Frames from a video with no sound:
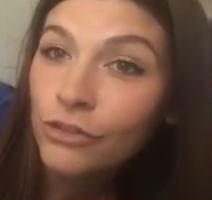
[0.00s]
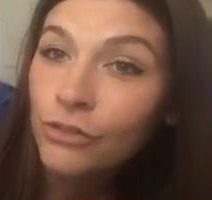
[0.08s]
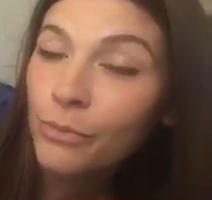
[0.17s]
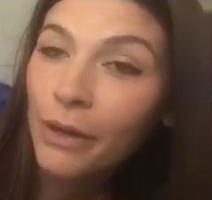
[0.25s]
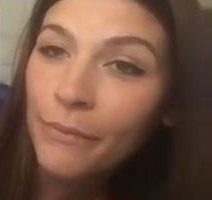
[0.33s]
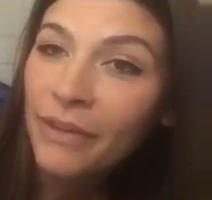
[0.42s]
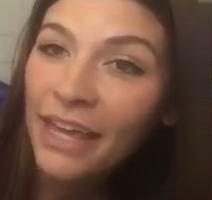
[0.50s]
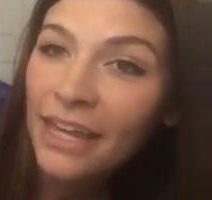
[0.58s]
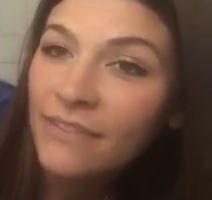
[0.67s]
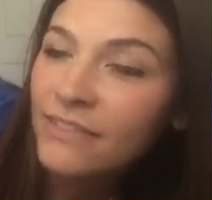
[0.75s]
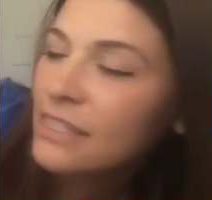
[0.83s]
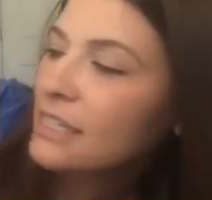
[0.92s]
You probably
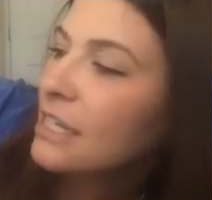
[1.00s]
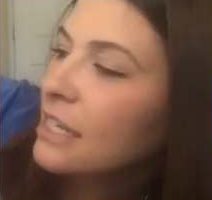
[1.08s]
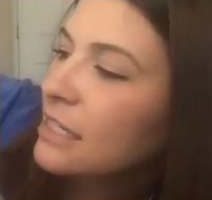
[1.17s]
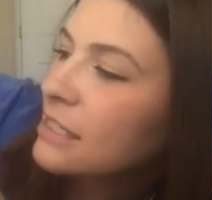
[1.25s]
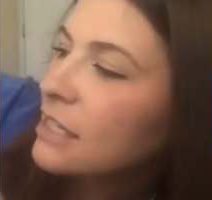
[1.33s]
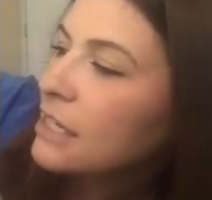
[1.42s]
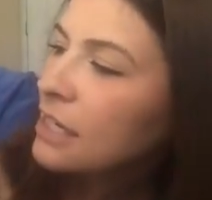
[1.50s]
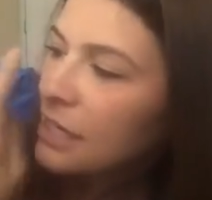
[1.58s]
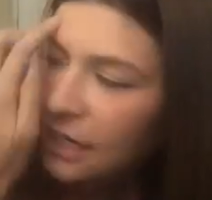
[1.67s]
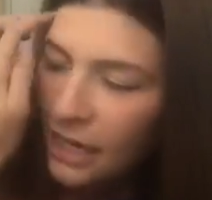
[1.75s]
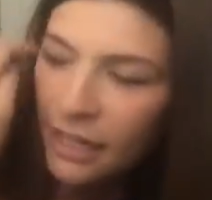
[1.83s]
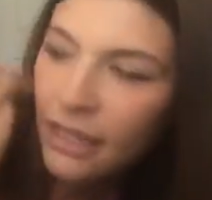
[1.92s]
can't even see this.
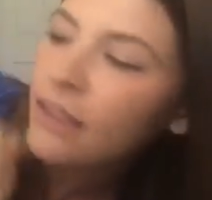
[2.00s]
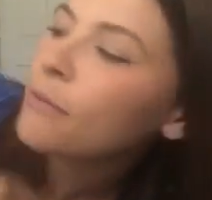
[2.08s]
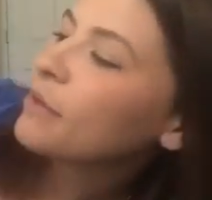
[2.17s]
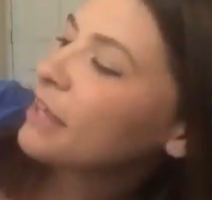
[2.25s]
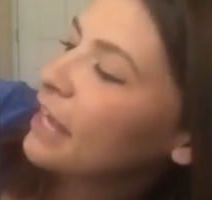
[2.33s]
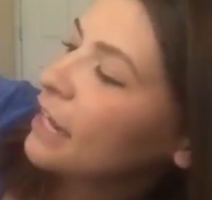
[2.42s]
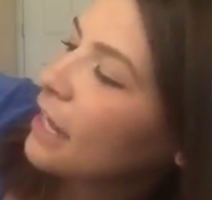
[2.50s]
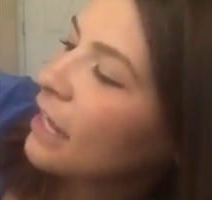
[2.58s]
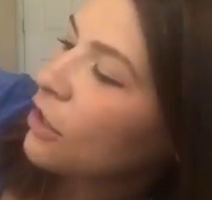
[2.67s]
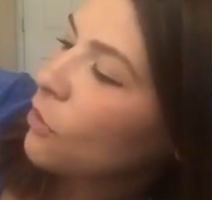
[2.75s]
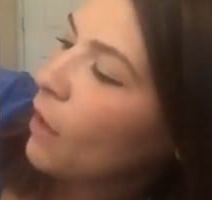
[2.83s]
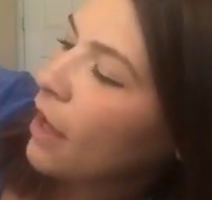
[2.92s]
And then the
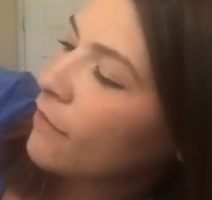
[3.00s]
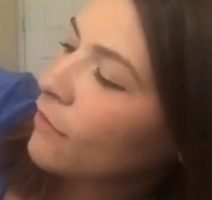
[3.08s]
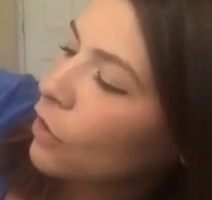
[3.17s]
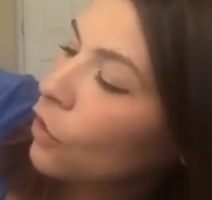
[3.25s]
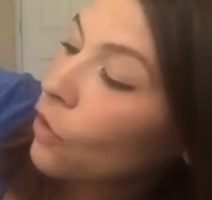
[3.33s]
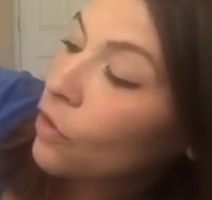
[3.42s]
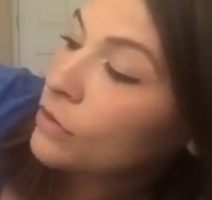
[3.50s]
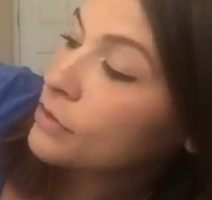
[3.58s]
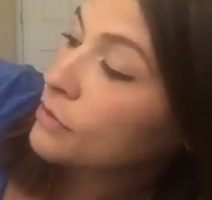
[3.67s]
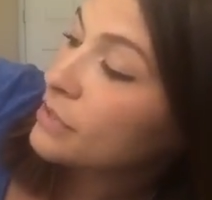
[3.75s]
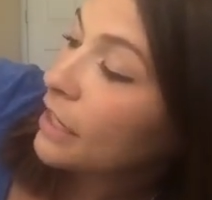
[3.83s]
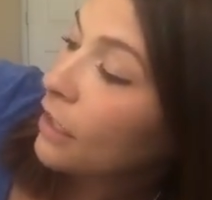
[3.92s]
beginning, you have a goal.
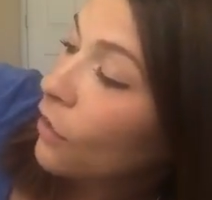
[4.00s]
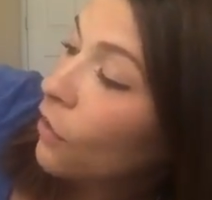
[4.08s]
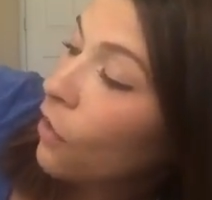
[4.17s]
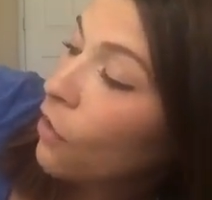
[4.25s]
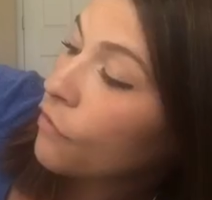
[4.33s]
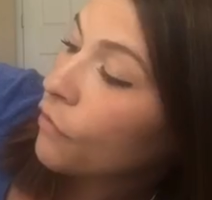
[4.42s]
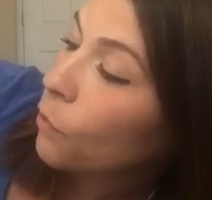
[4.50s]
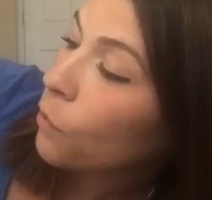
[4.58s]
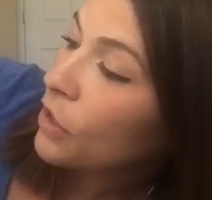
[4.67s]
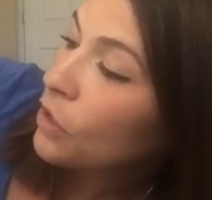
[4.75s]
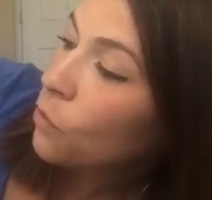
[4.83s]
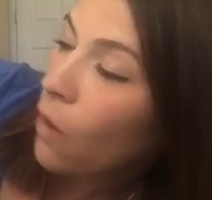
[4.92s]
So set a goal for
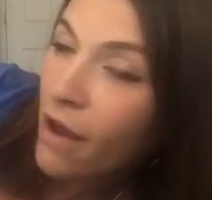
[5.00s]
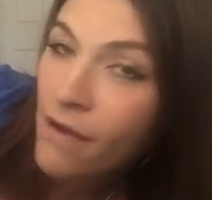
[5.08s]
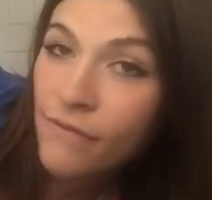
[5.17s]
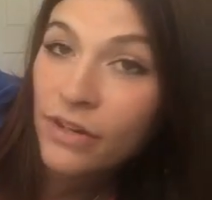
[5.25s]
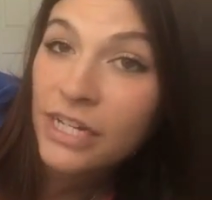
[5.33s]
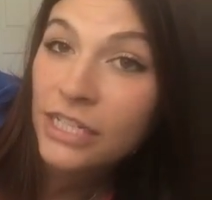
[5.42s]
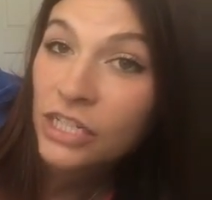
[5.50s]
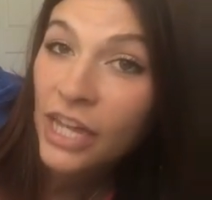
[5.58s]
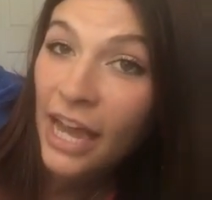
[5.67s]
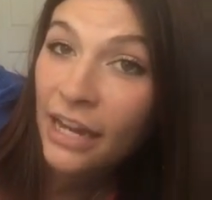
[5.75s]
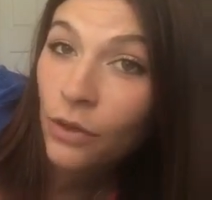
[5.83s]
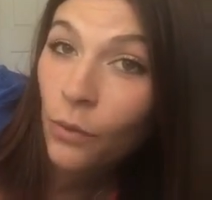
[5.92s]
what you want for each
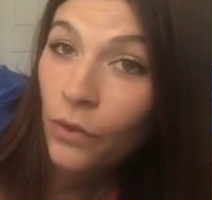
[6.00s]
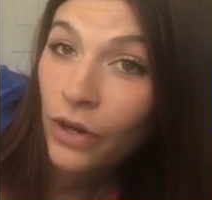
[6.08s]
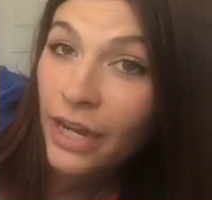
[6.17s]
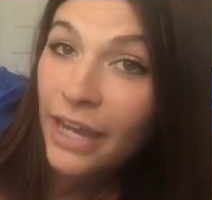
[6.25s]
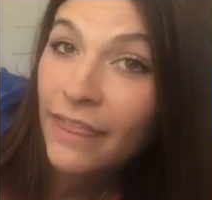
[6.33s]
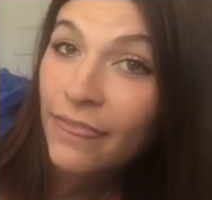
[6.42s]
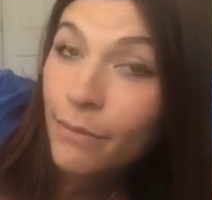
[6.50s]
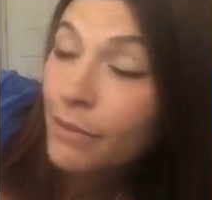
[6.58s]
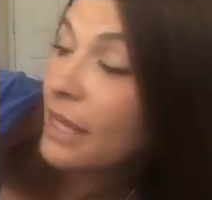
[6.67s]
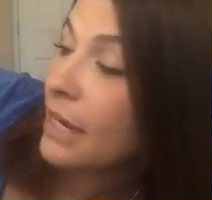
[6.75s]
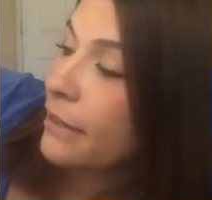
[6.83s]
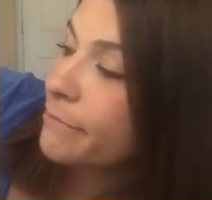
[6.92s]
category in the
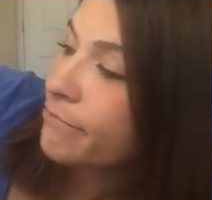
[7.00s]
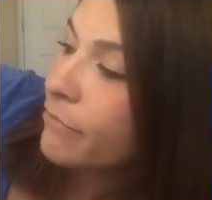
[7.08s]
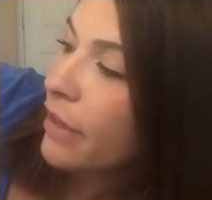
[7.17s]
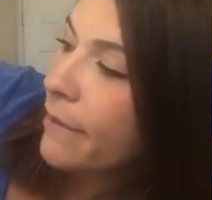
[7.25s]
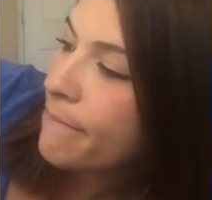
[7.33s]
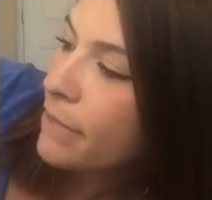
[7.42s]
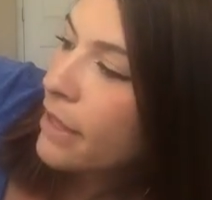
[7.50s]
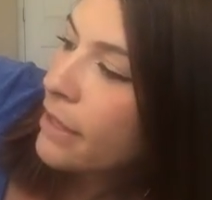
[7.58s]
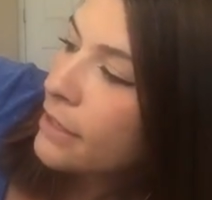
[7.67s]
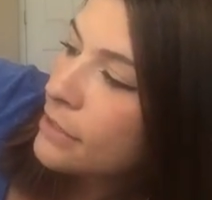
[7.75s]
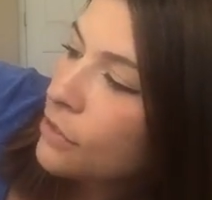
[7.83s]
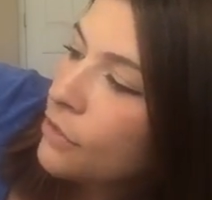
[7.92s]
beginning. Okay,
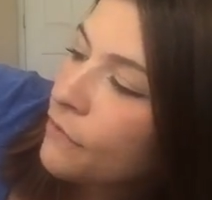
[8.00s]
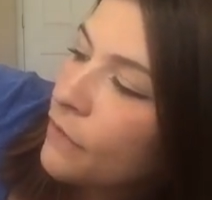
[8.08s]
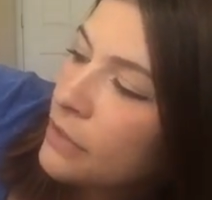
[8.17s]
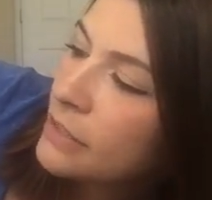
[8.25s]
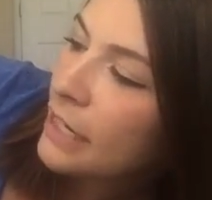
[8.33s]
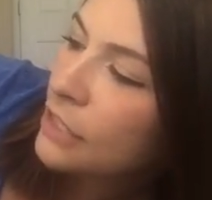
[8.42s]
so the first